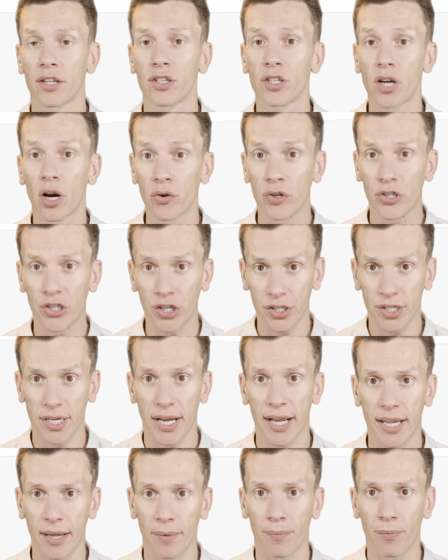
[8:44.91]
Don't just
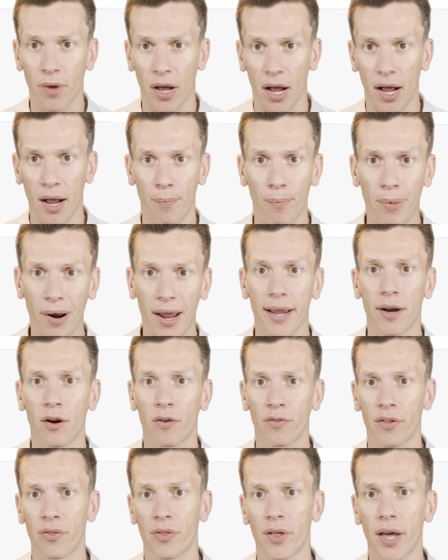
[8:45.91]
take it plain off
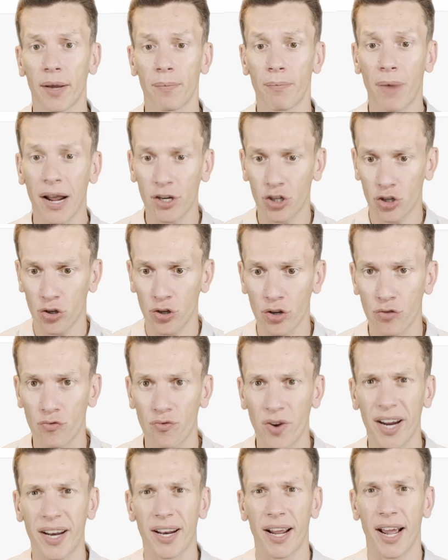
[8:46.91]
the thing. Make sure you
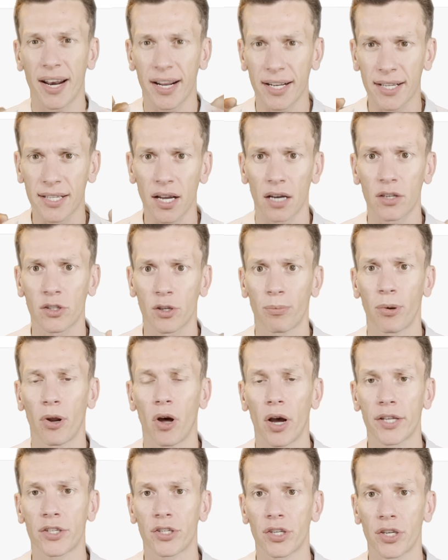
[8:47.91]
read it and it does apply
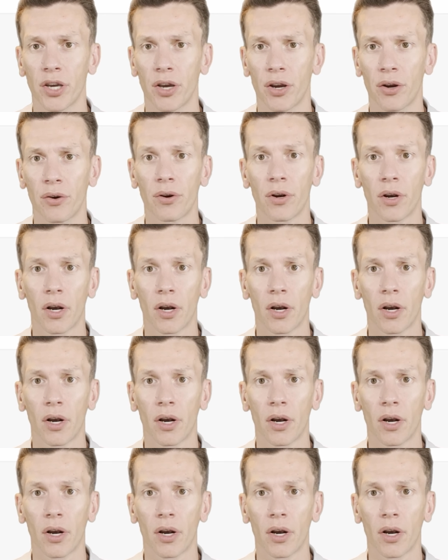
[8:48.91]
to you.